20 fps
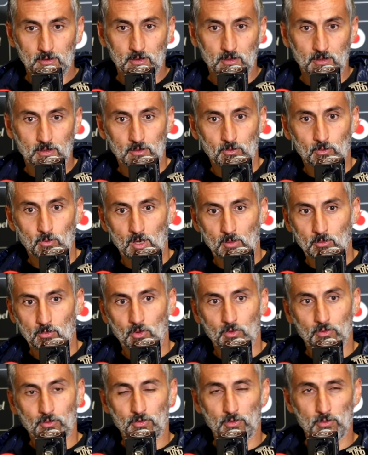1
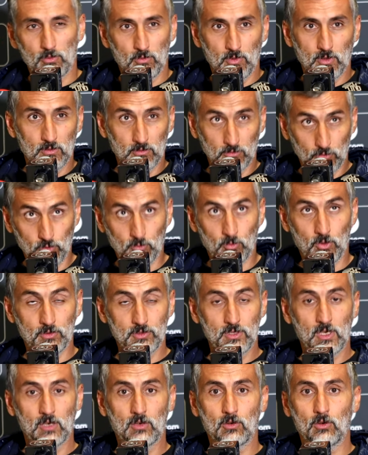month, 2
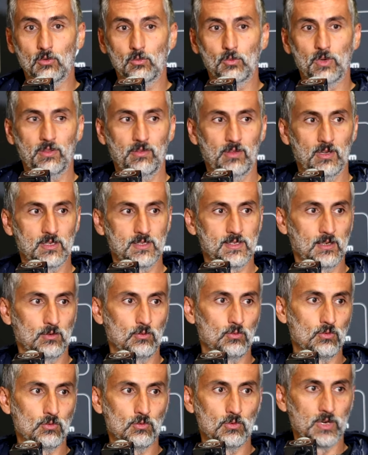months ago with
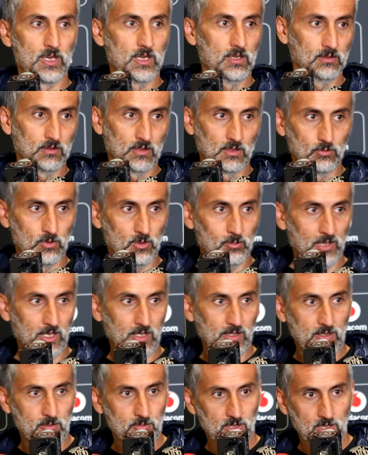Sekukune, that we
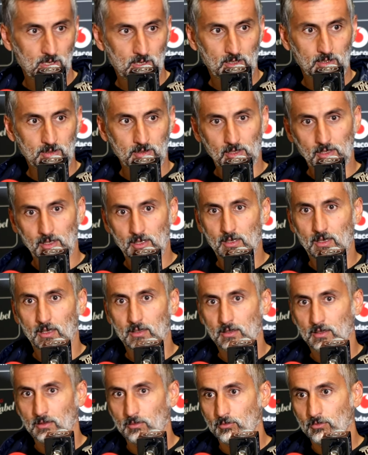played them here in the league,
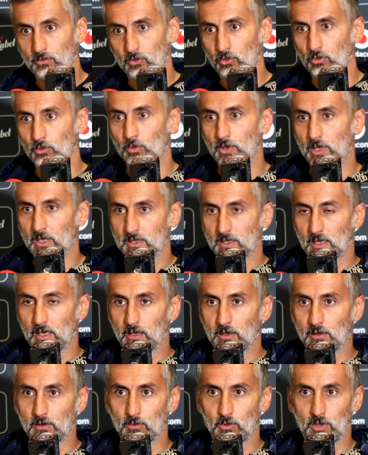and then 2 weeks
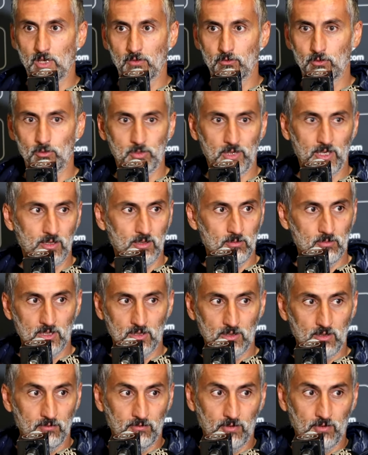later we have to play them in the